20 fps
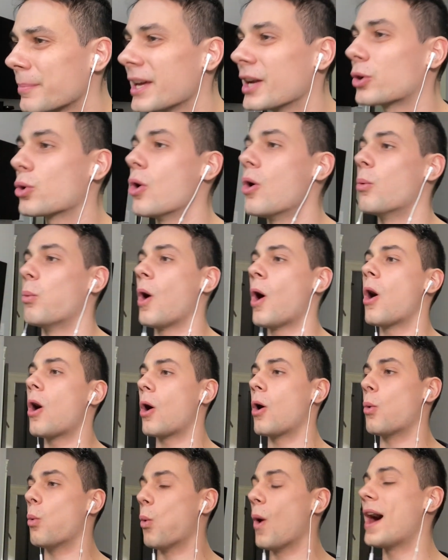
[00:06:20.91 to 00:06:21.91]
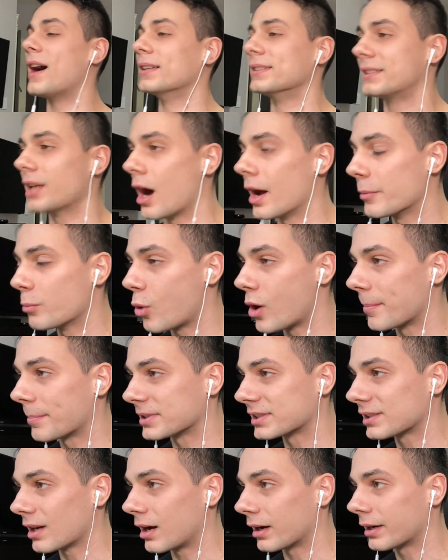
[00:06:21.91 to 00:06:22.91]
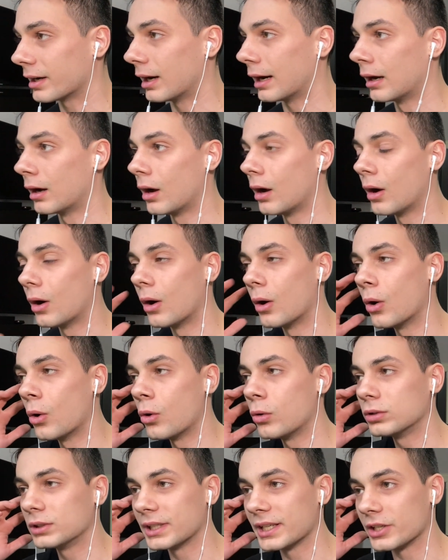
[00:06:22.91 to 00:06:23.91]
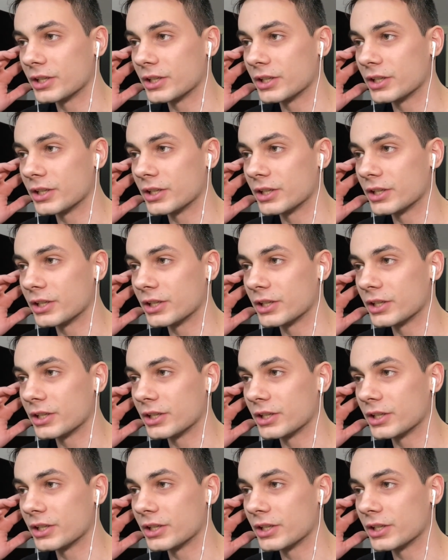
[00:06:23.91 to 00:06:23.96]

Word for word: a goal. Oh, well done, Wan-Bissaka. Holy